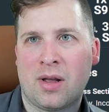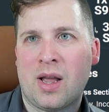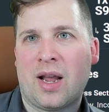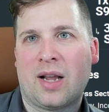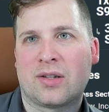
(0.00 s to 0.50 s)

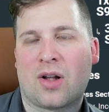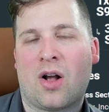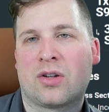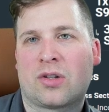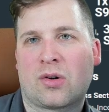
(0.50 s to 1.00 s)
is
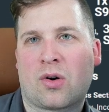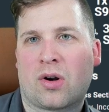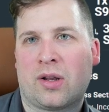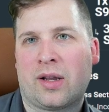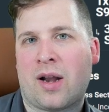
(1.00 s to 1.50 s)
also
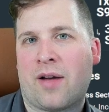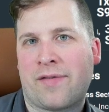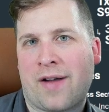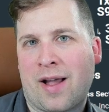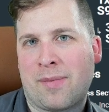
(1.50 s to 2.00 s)
currently not
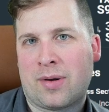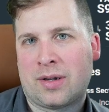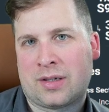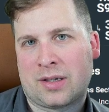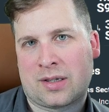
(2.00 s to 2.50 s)
viable.
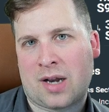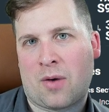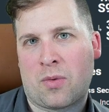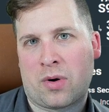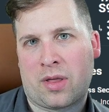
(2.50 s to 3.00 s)
It's just not
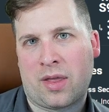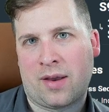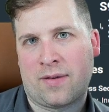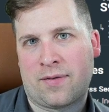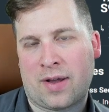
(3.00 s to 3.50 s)
worth the
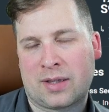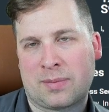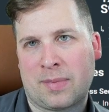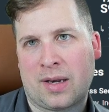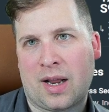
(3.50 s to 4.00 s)
investment.